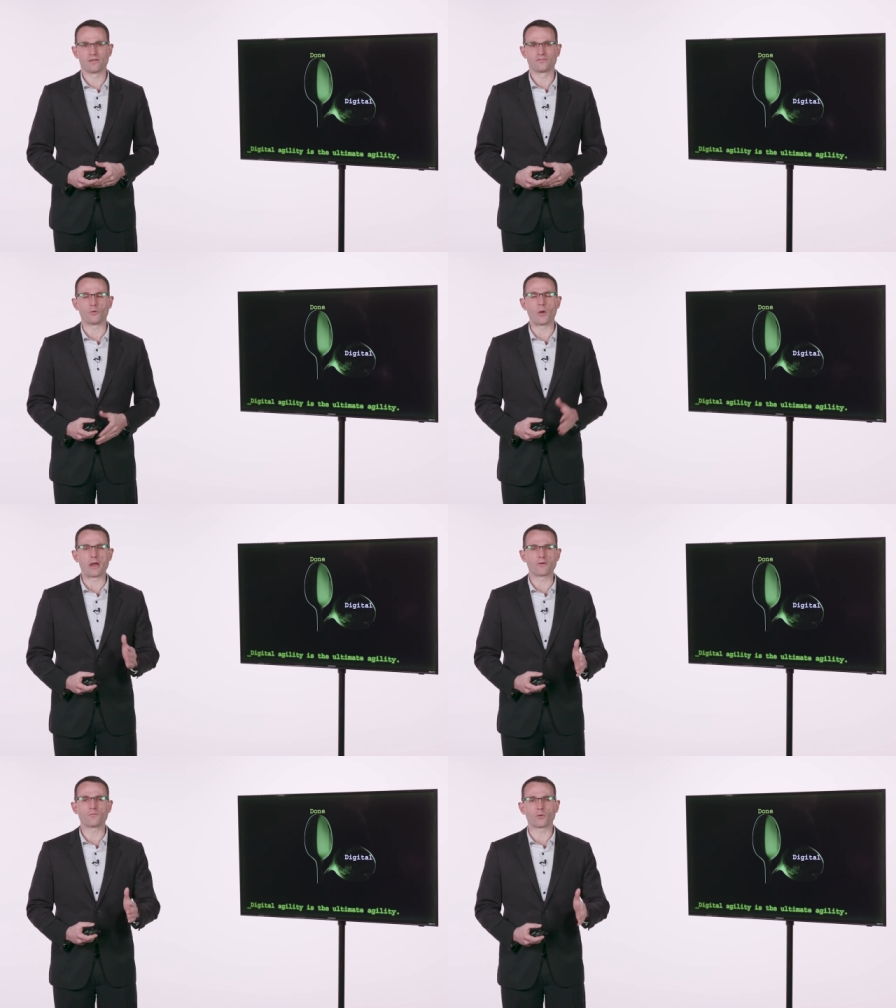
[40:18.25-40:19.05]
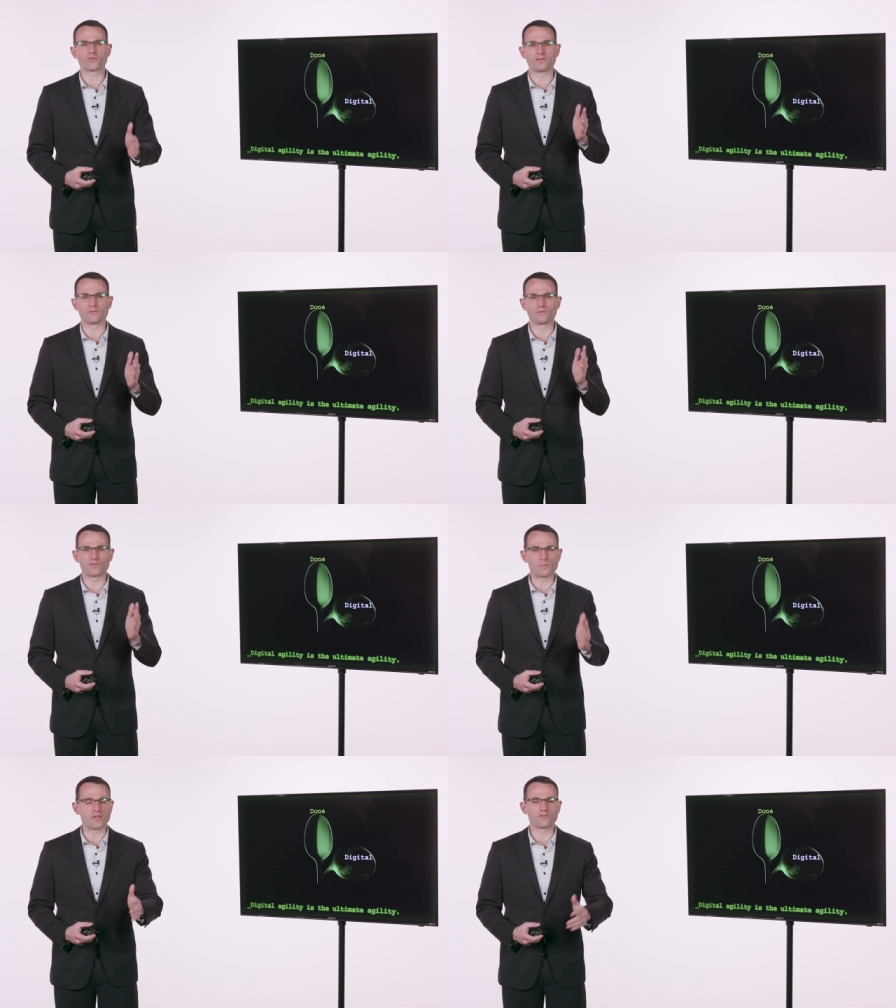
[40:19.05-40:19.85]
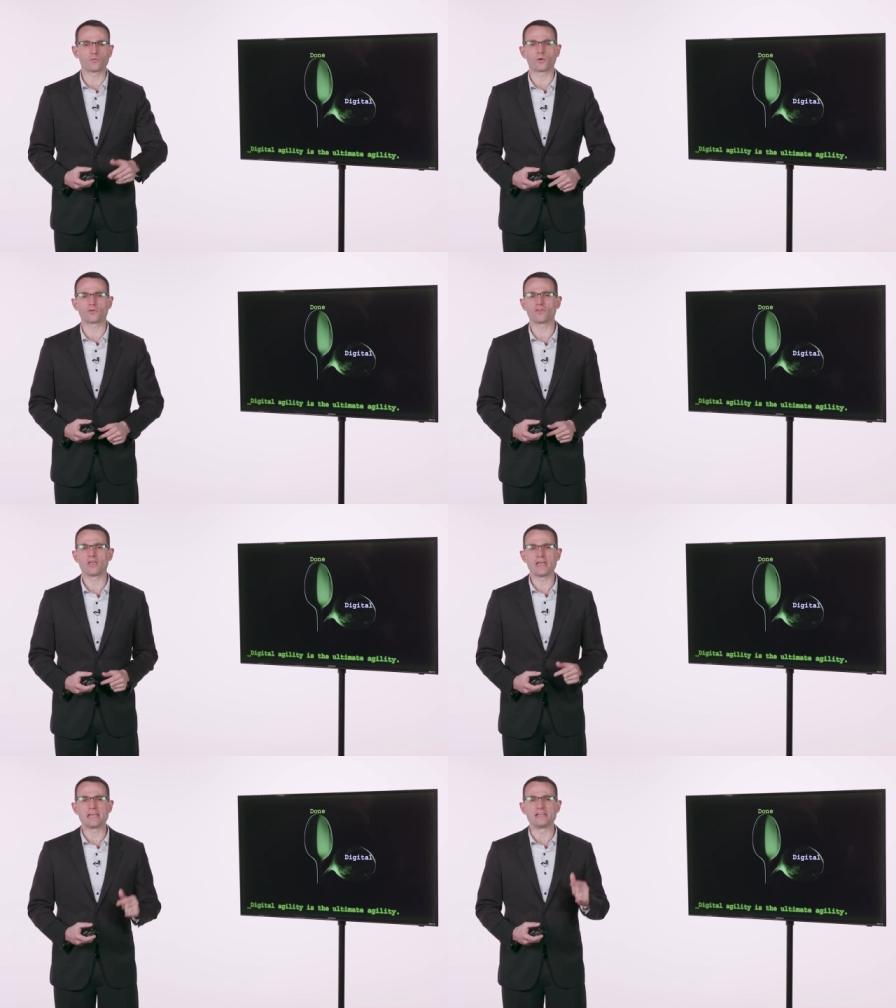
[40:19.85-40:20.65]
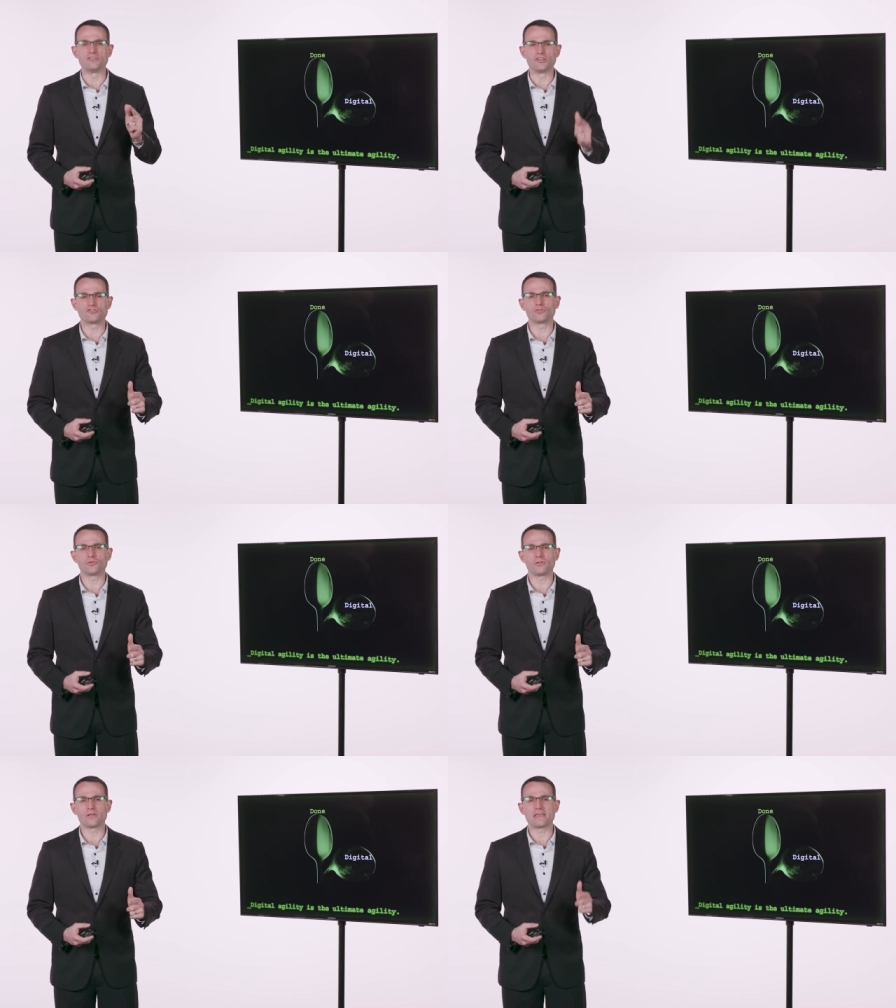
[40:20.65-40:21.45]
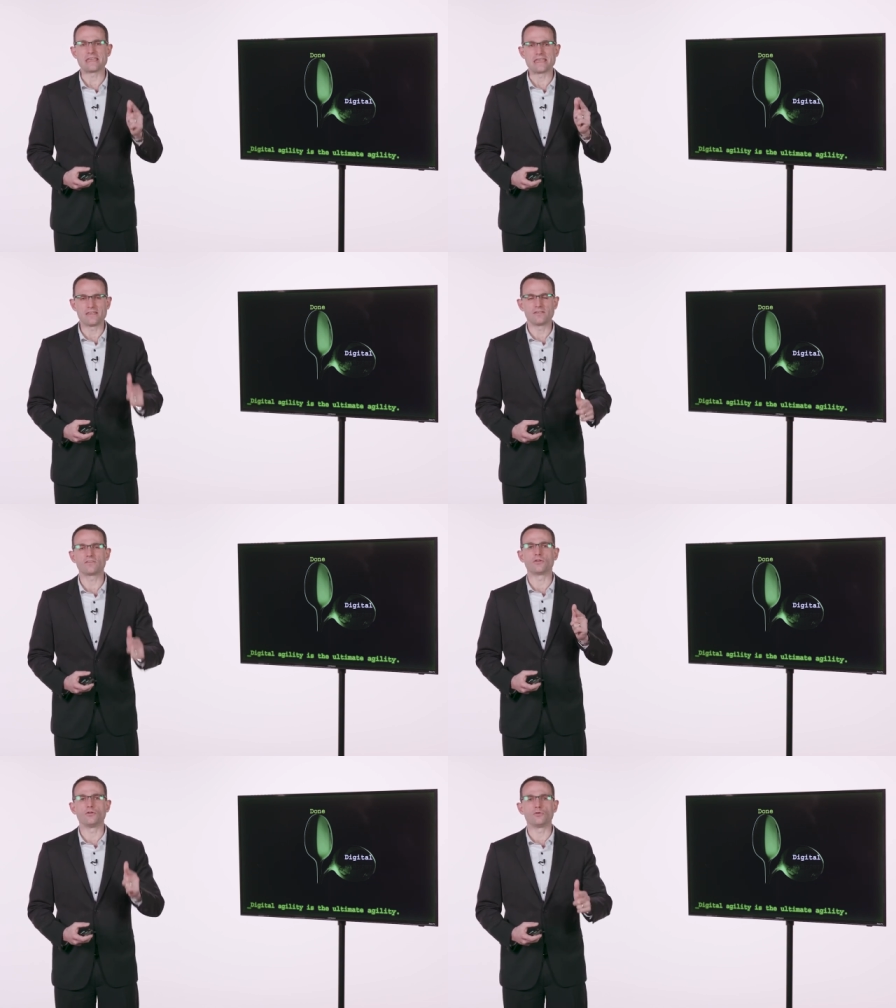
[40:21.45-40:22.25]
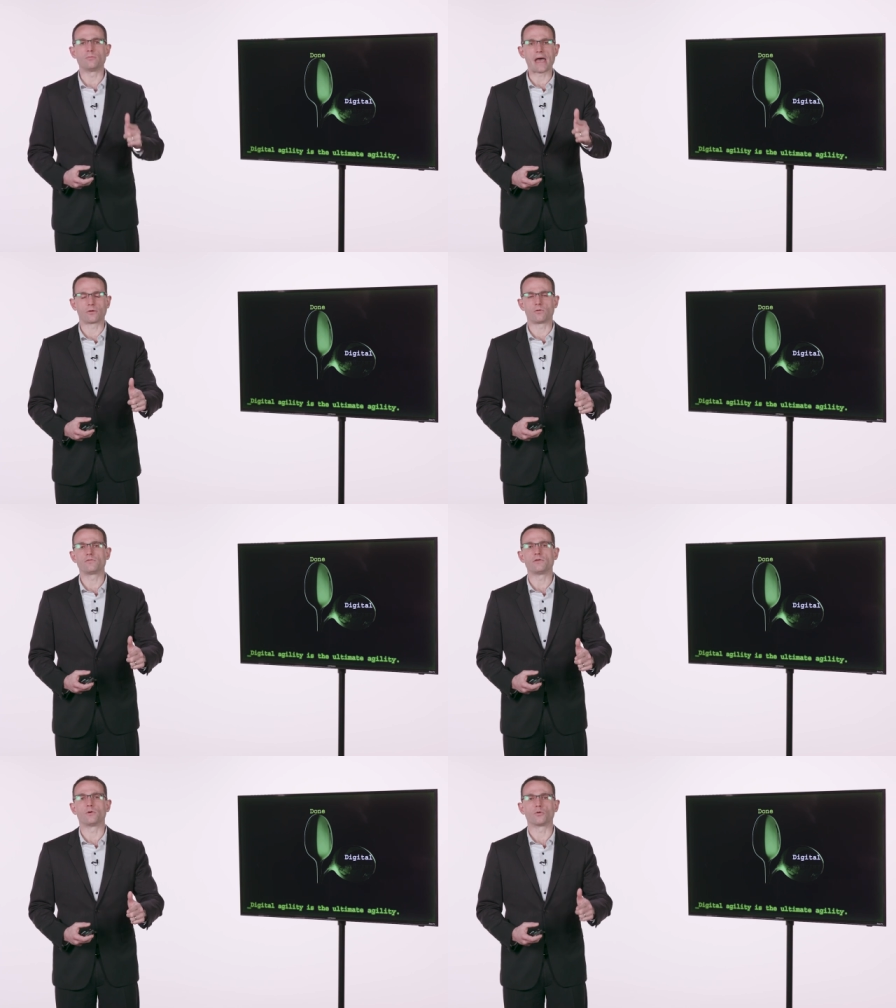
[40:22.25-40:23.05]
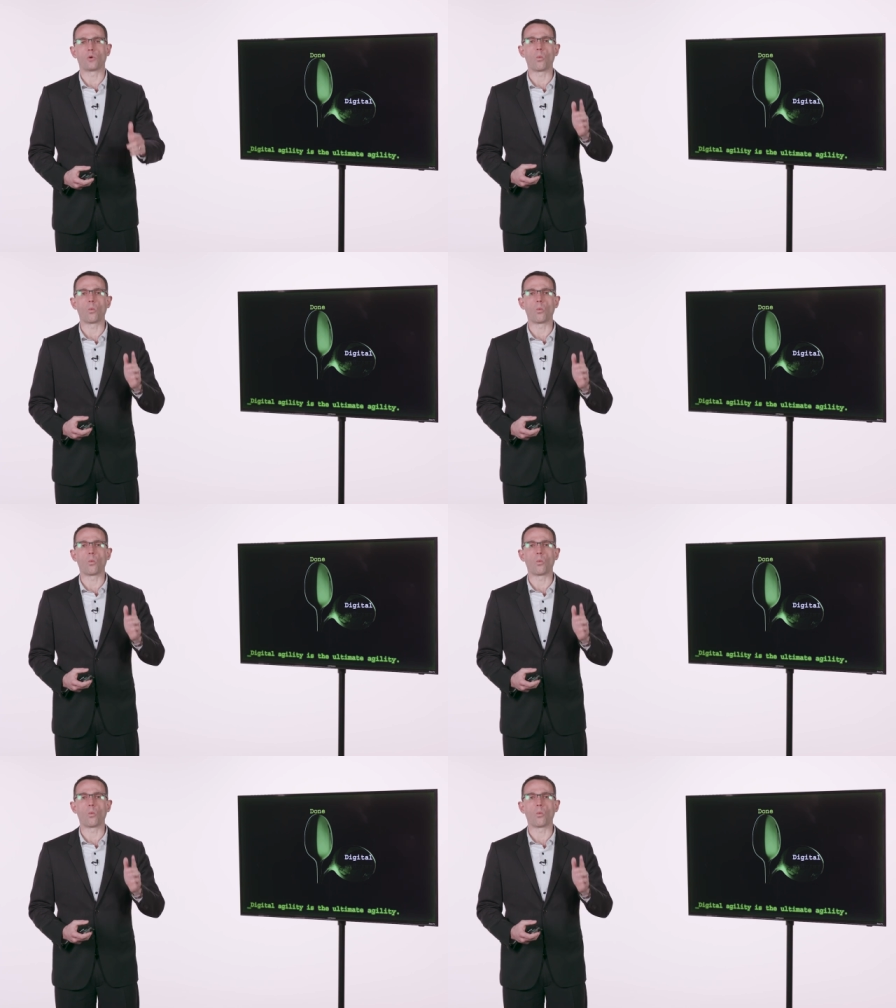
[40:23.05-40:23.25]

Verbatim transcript: So Air Force and Space Force, digital is the new battlefield.